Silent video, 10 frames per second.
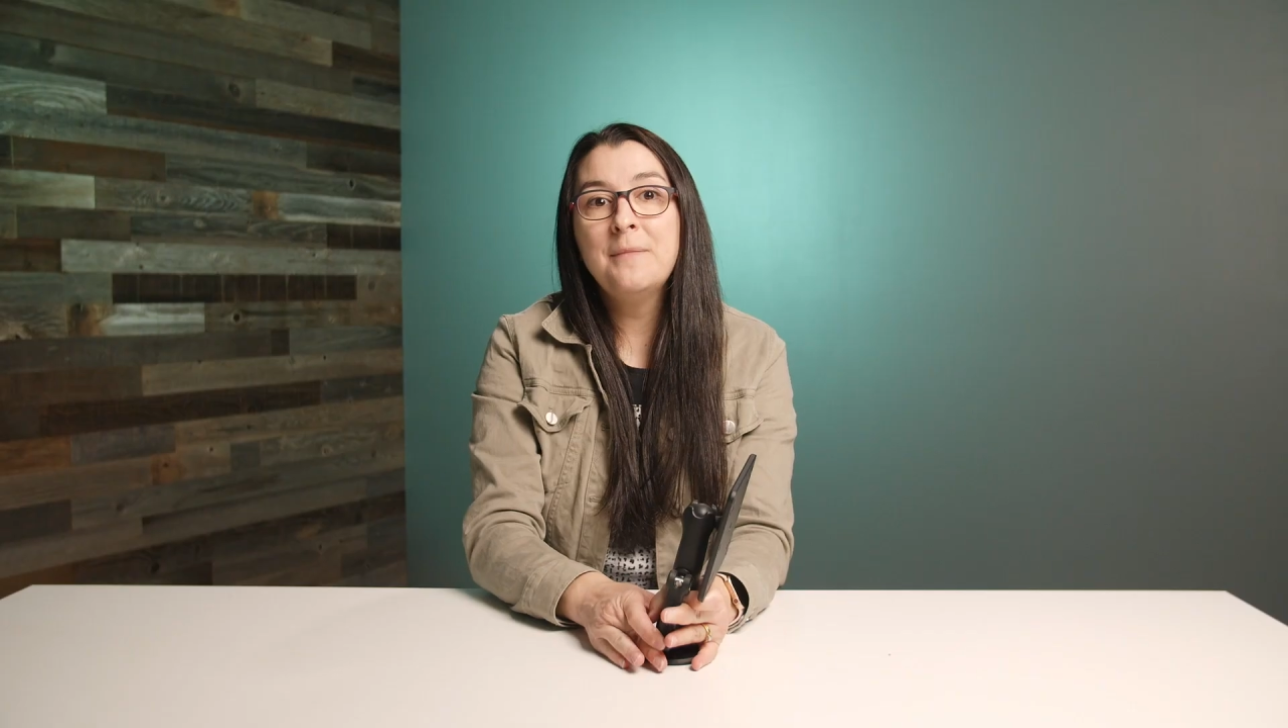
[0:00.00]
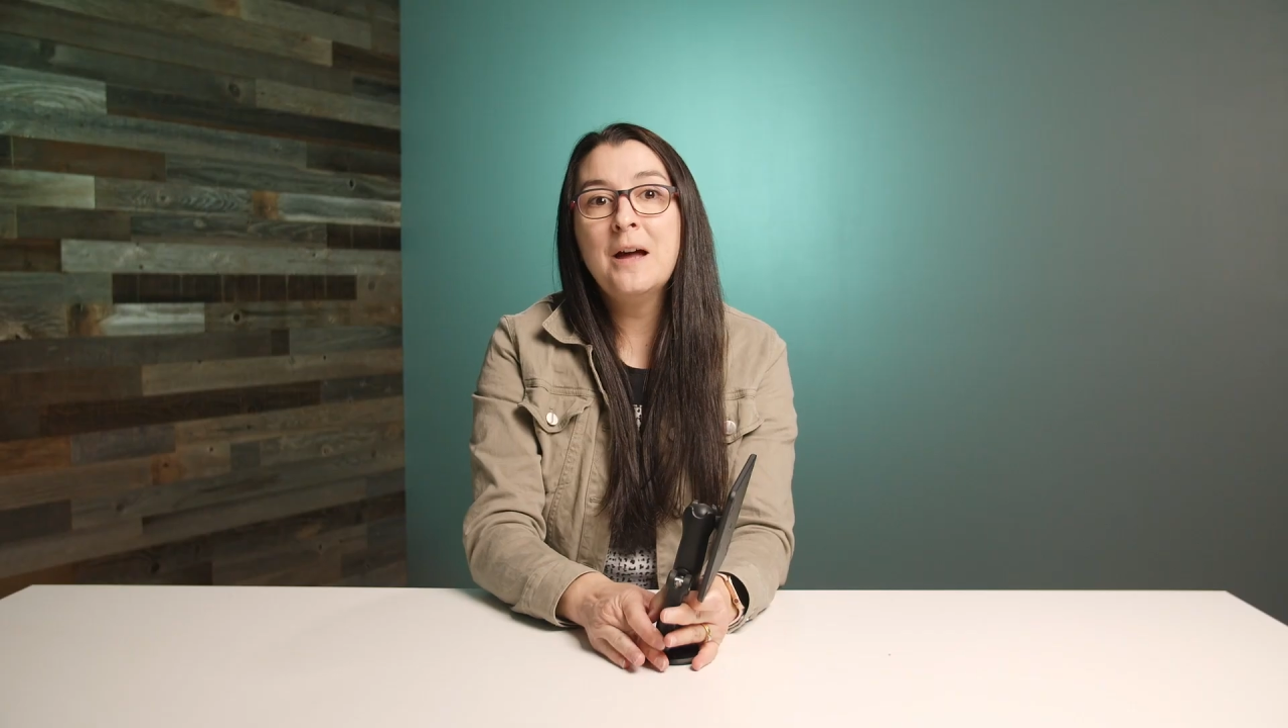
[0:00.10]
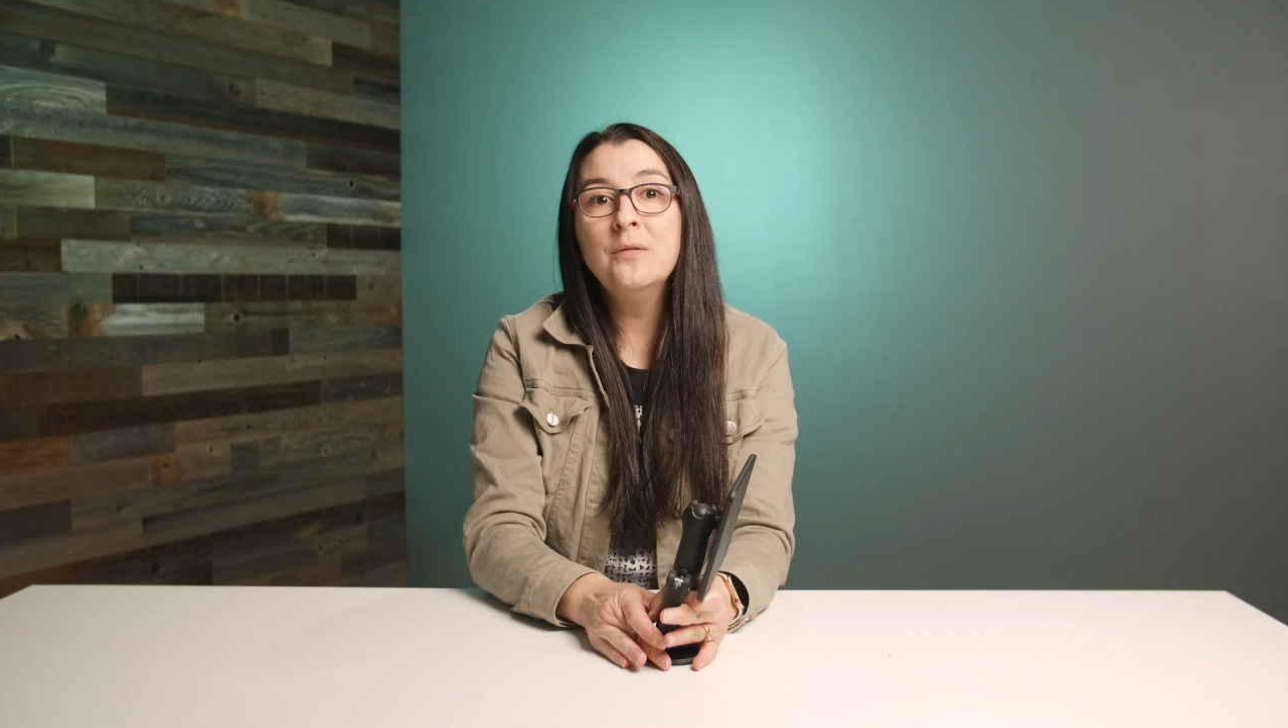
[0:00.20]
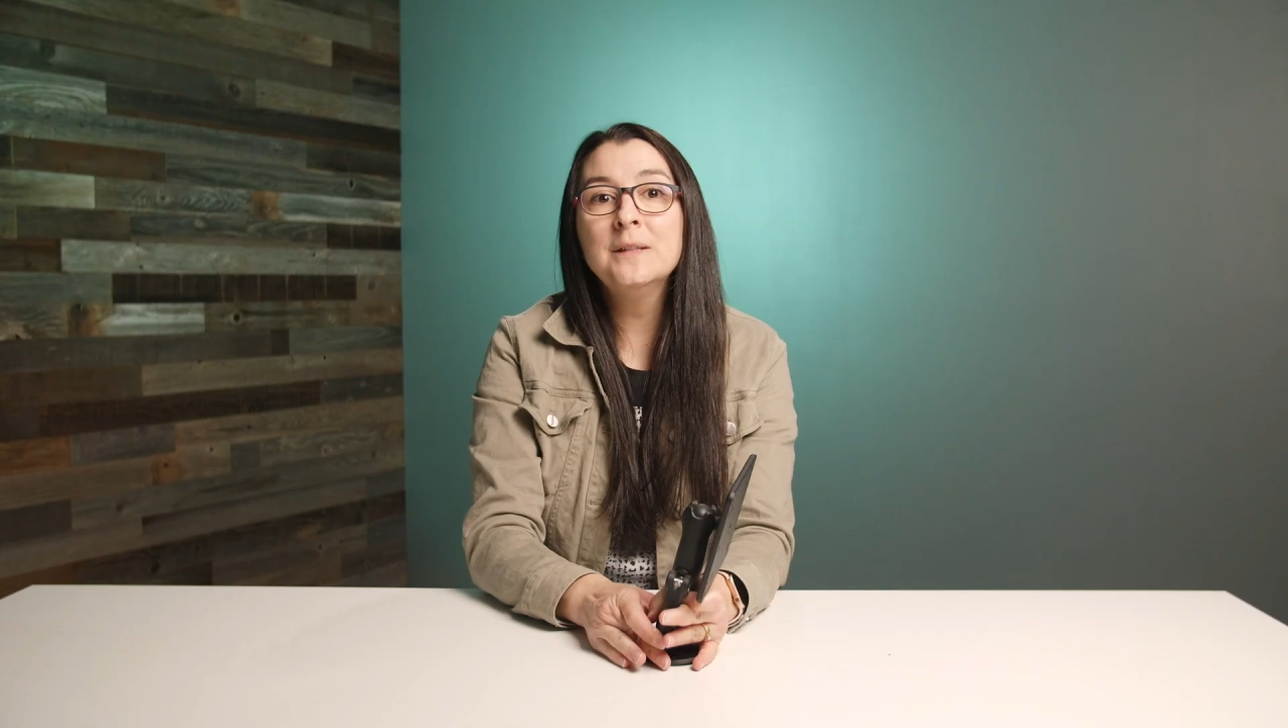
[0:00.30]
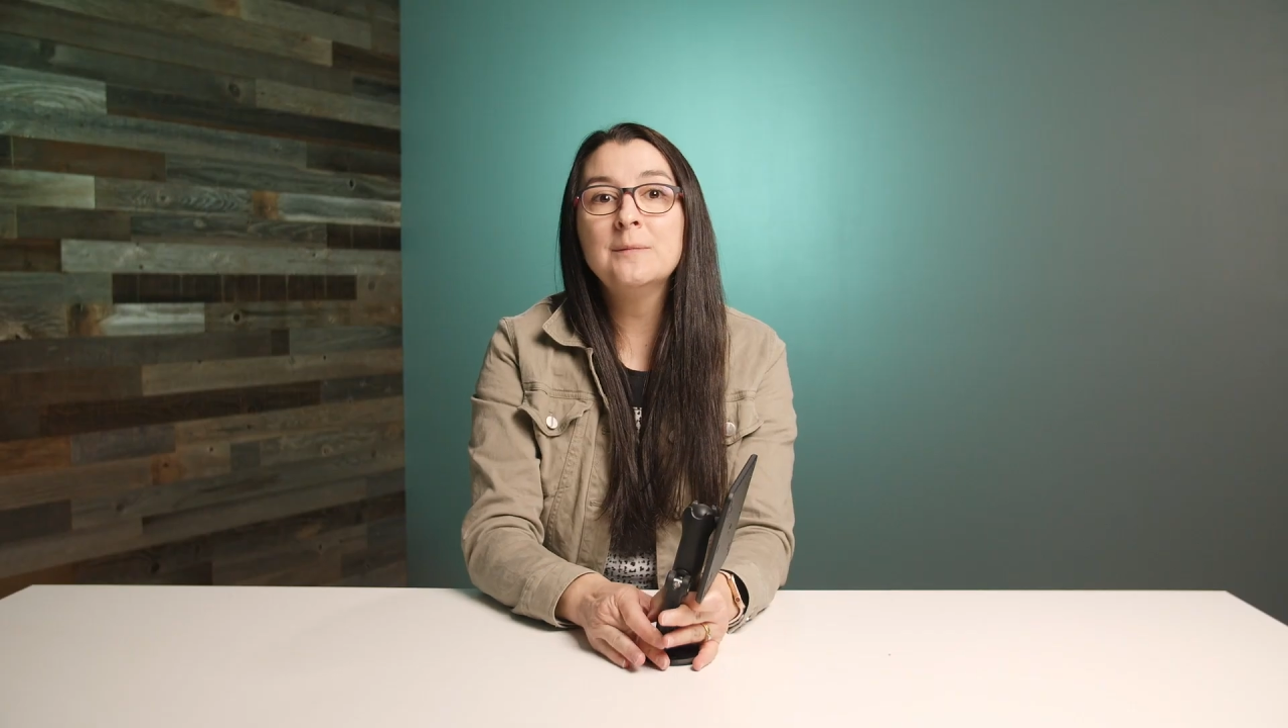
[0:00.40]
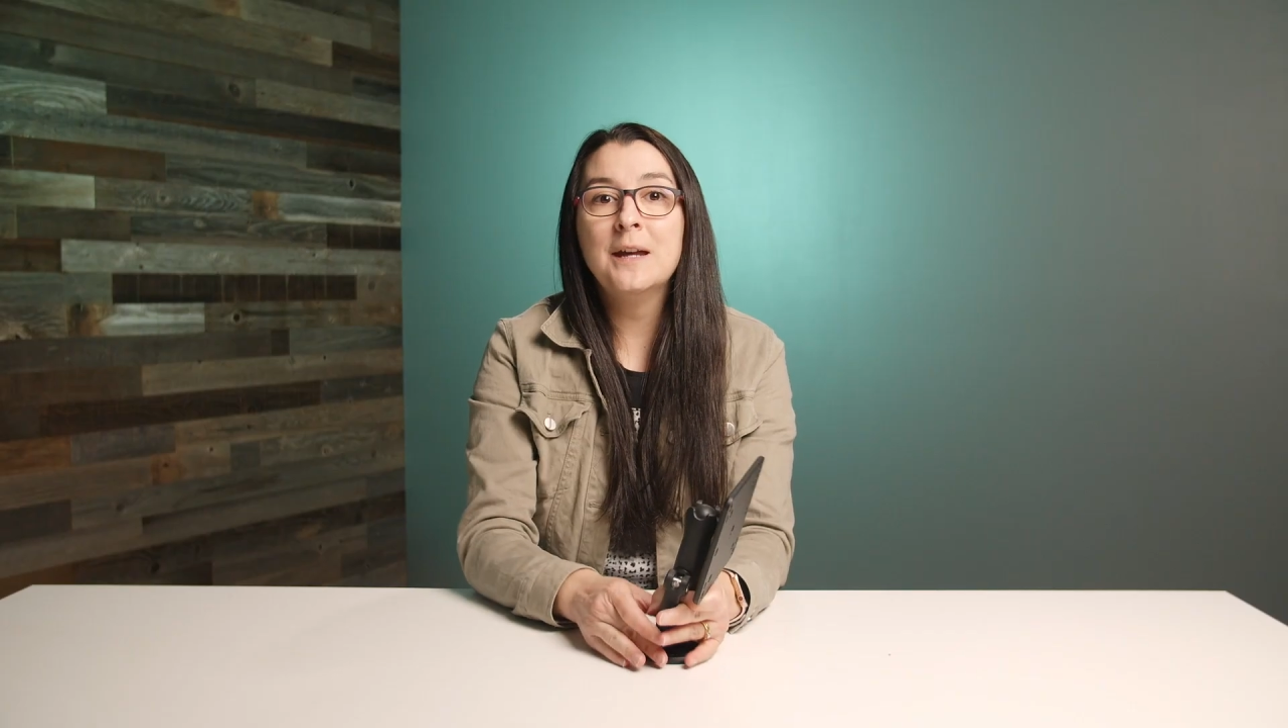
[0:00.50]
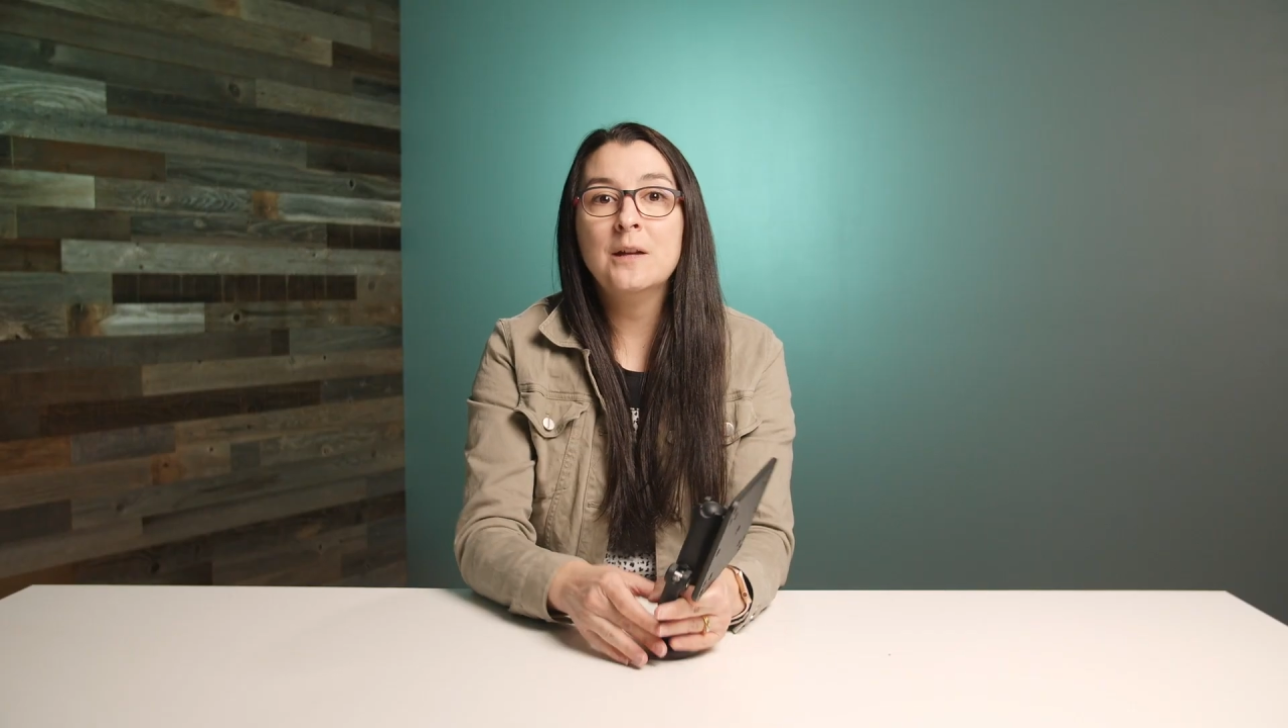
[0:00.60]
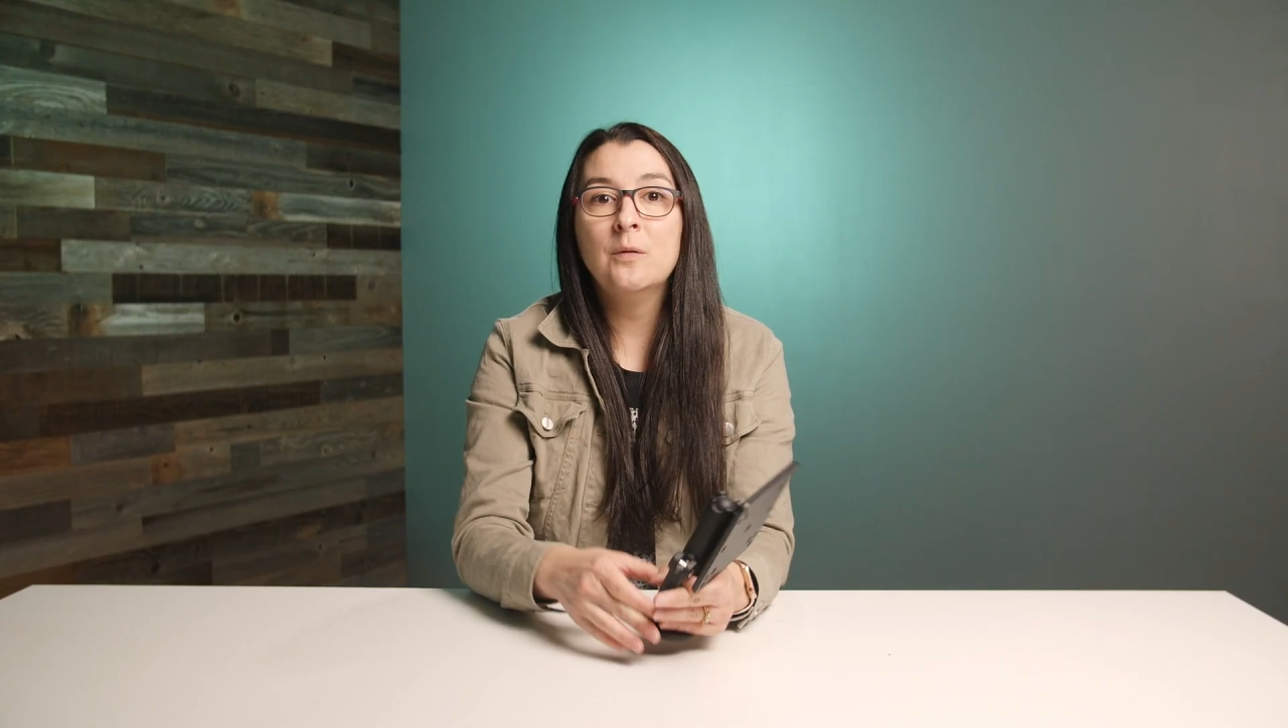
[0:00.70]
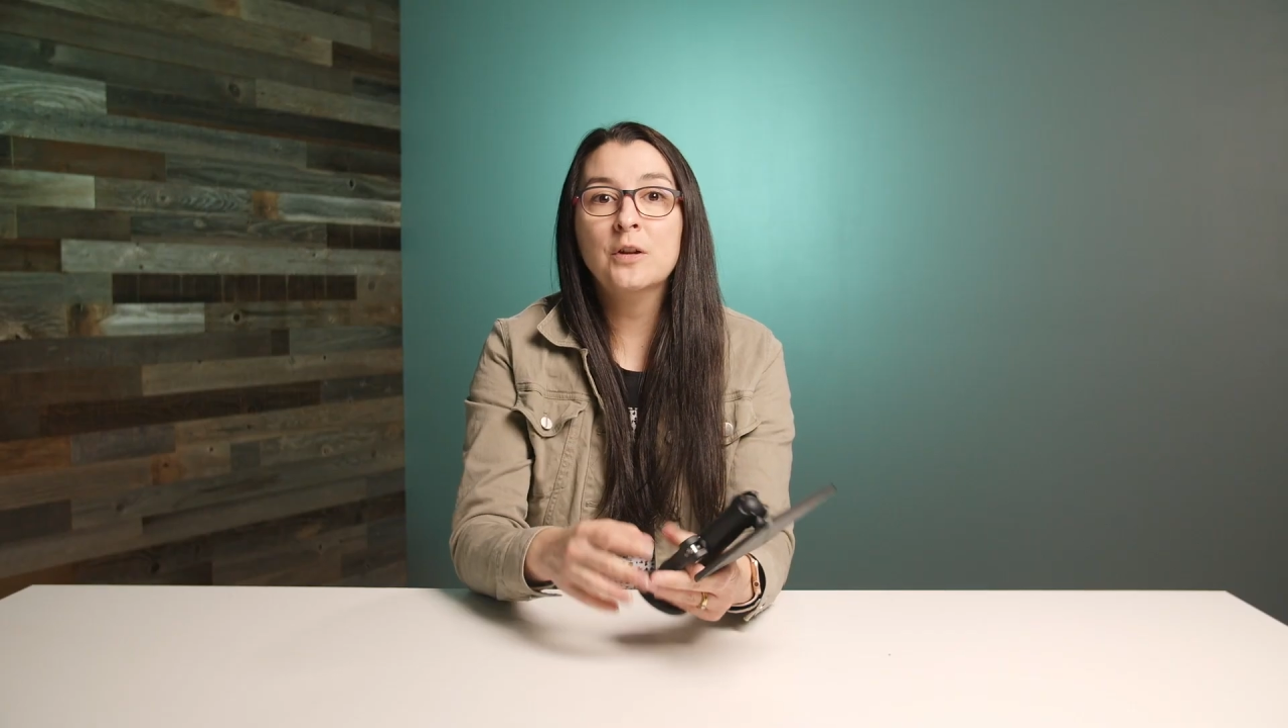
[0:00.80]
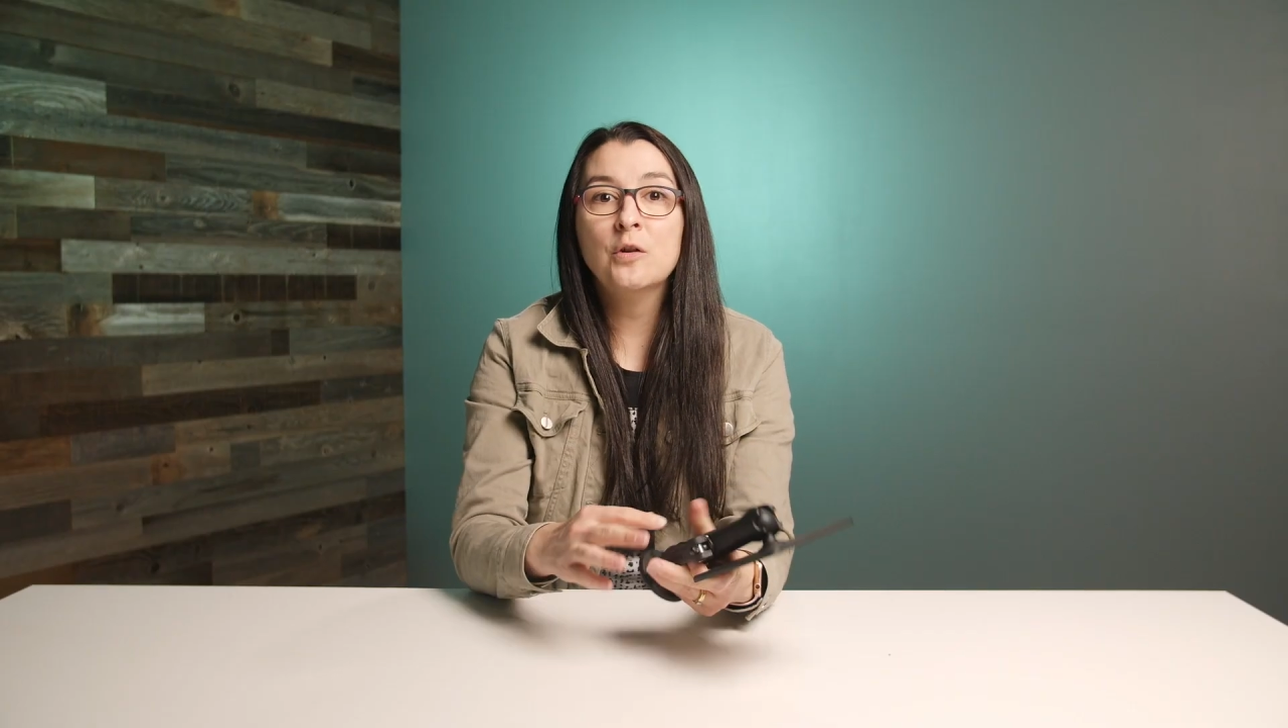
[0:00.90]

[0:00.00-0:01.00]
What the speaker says: mount is made with